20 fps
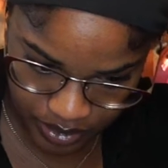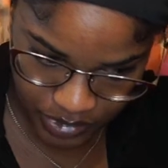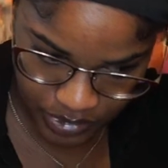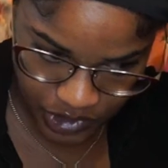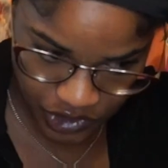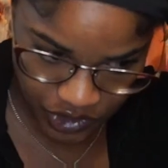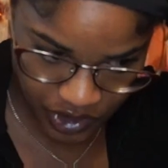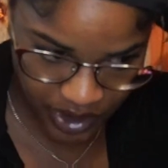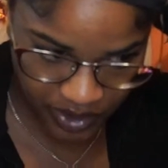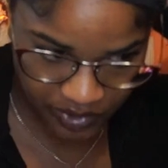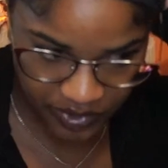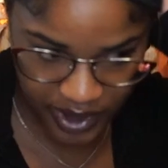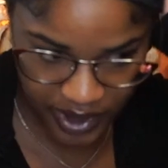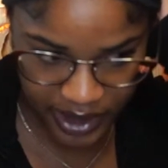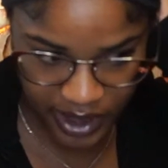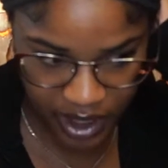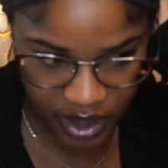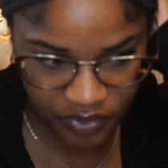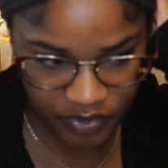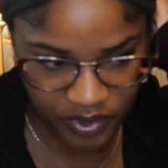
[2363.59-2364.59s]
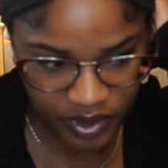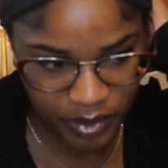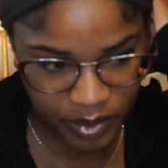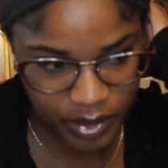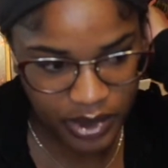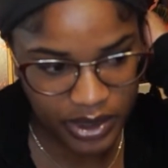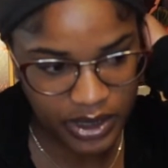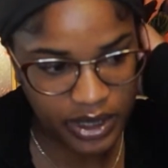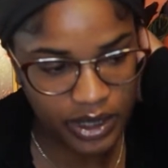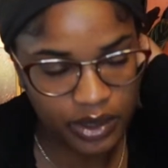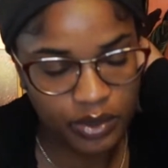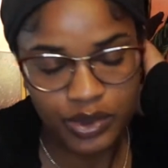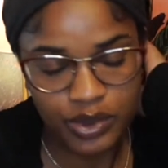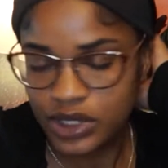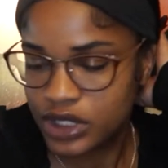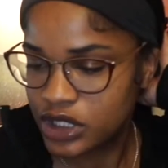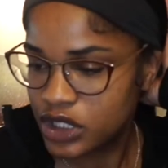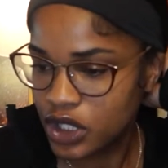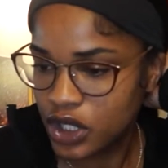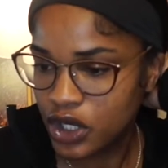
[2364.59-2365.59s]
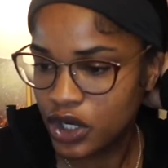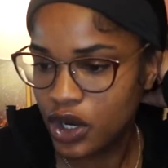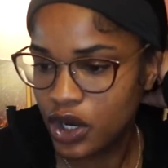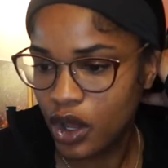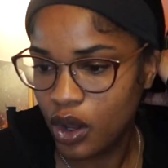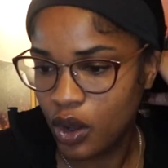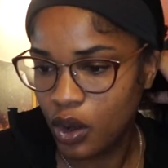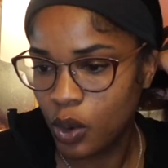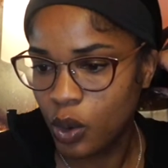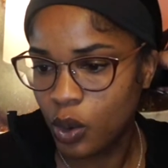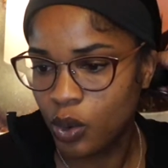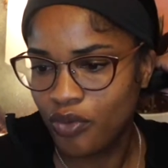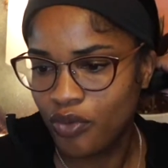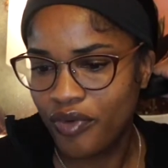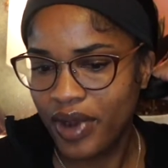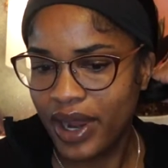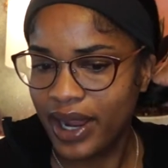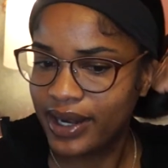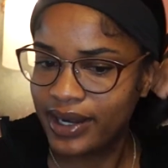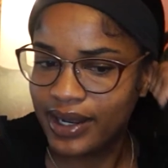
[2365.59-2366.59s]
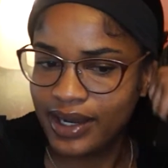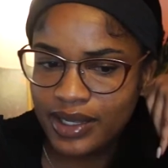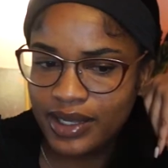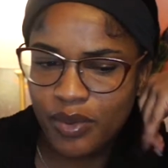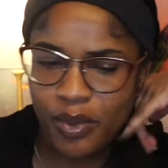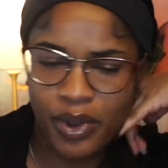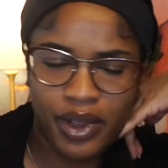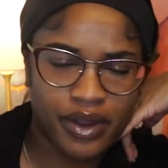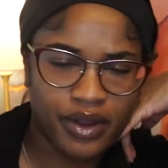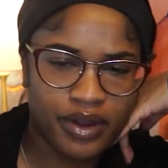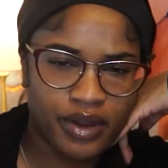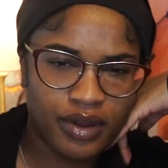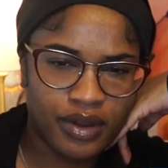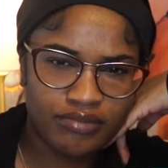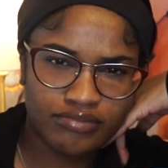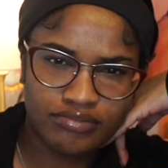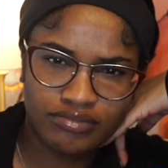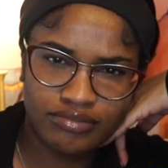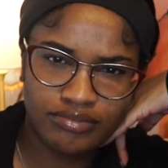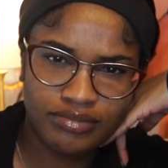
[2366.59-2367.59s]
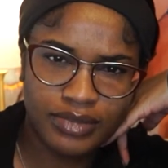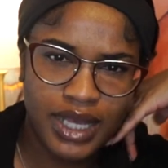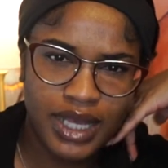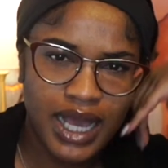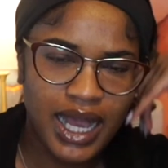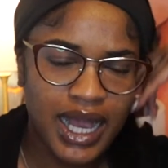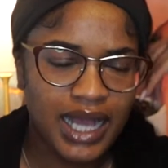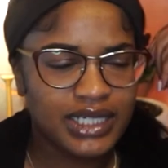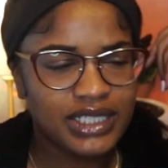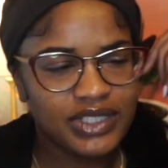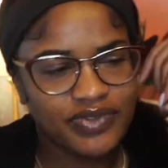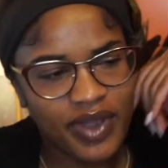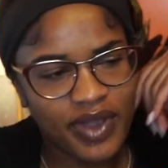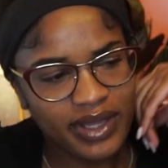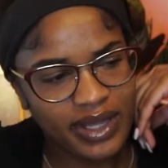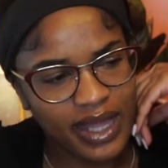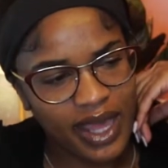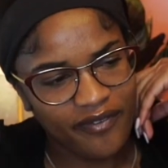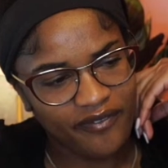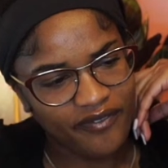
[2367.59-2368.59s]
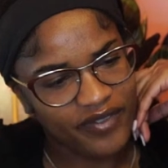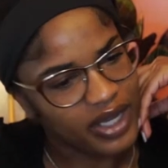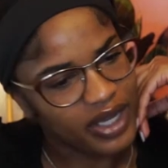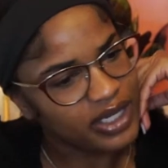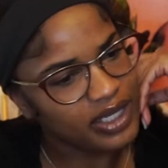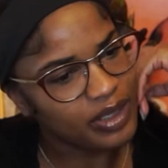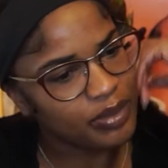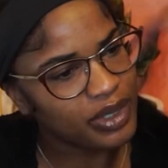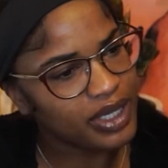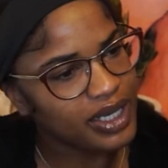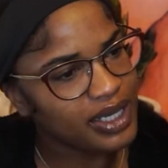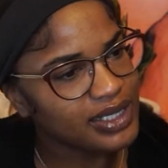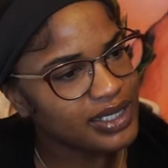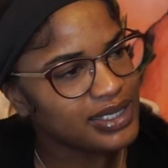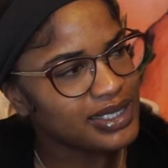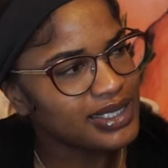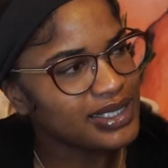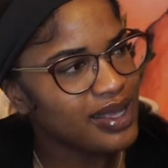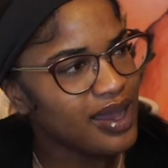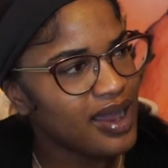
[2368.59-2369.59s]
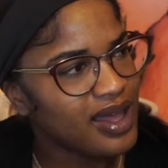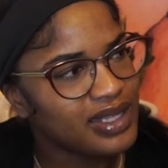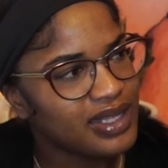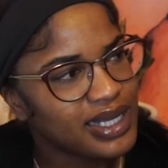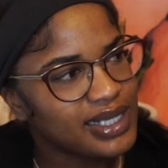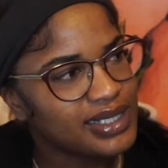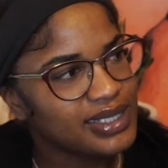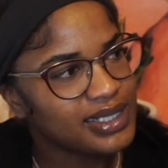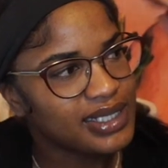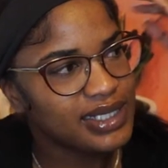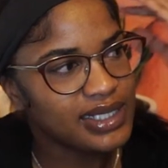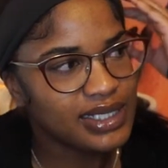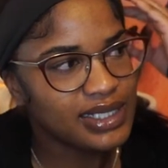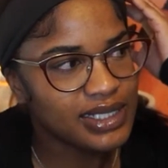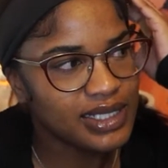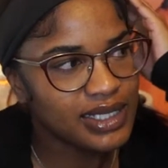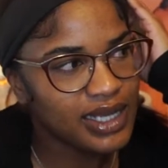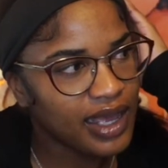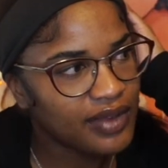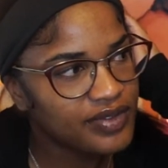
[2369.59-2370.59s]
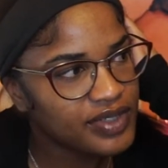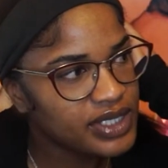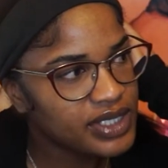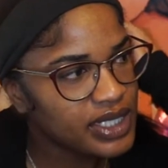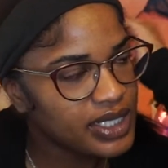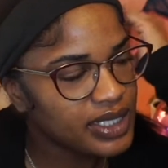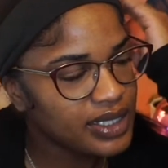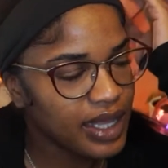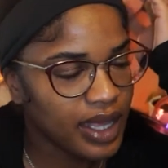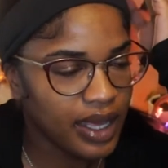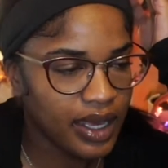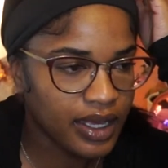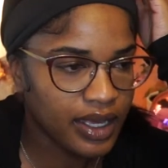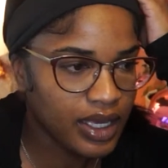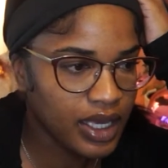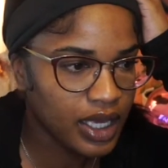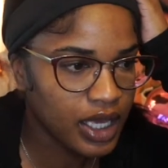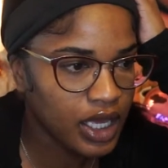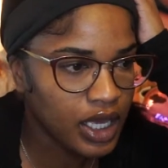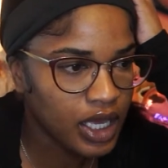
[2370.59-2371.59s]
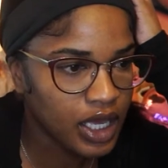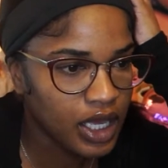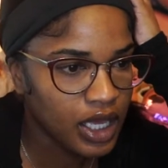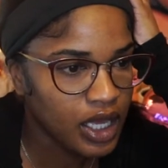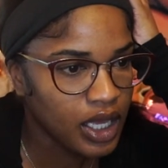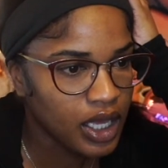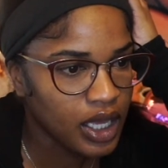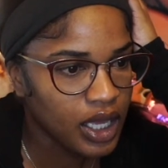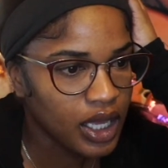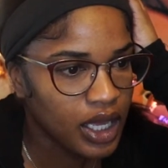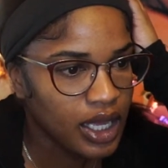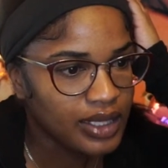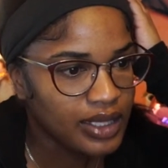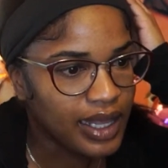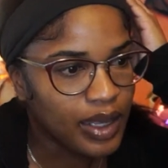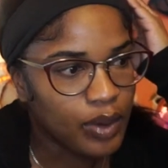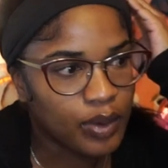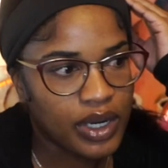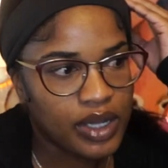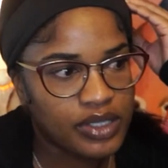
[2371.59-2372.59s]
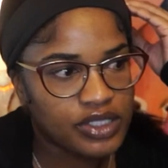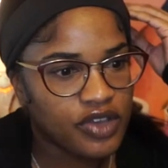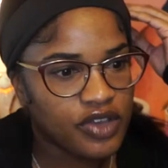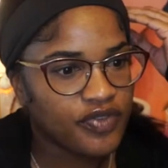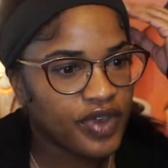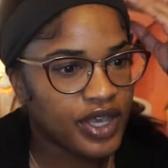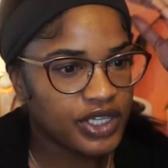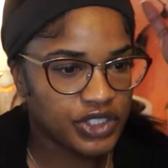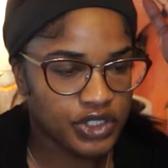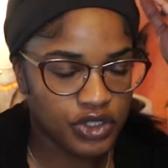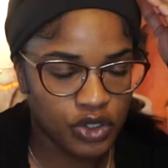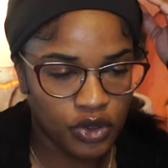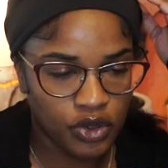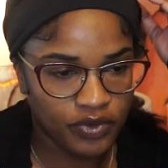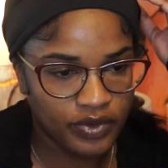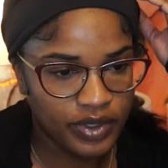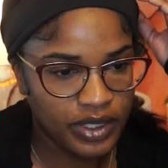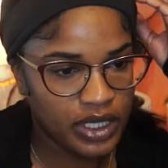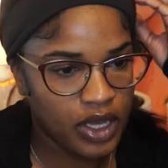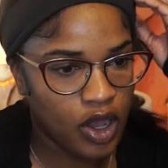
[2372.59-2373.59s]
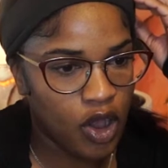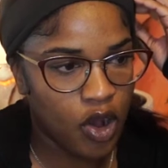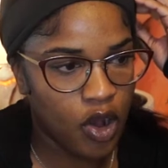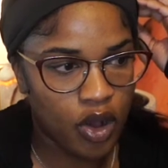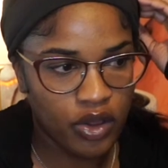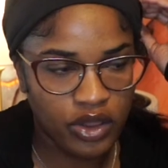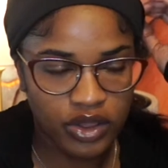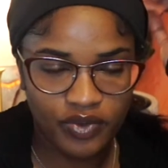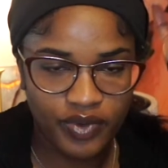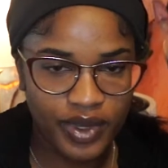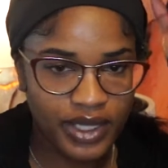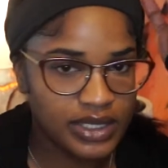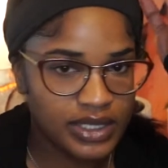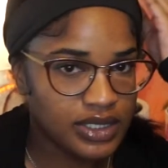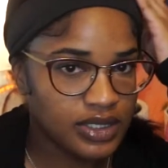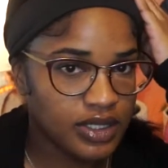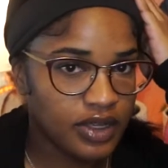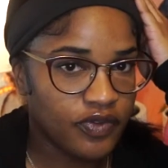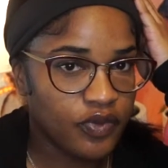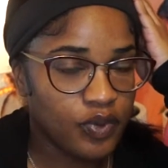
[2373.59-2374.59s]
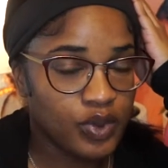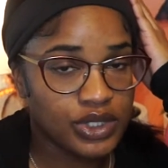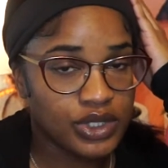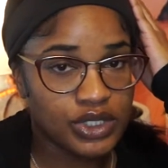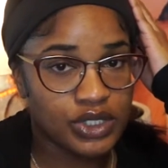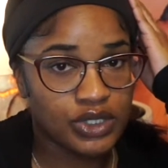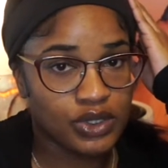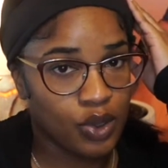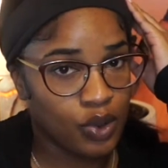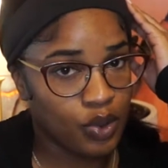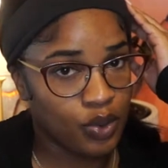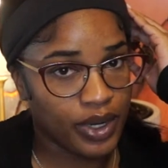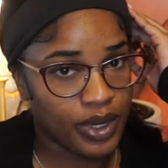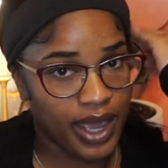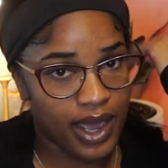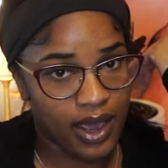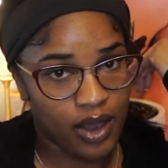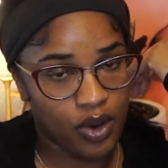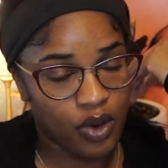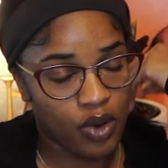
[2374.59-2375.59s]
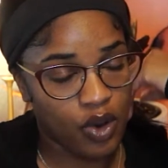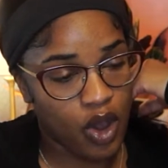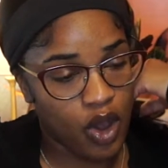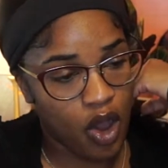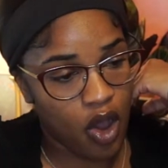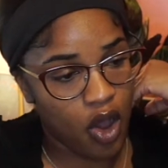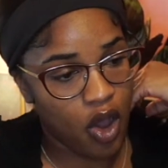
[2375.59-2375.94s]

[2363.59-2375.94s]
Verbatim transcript: trying to find an outfit, but there was no red anywhere. I just find that funny because it's the holiday season and I've seen like like when I was on Fashion Nova, all the red stuff was sold out.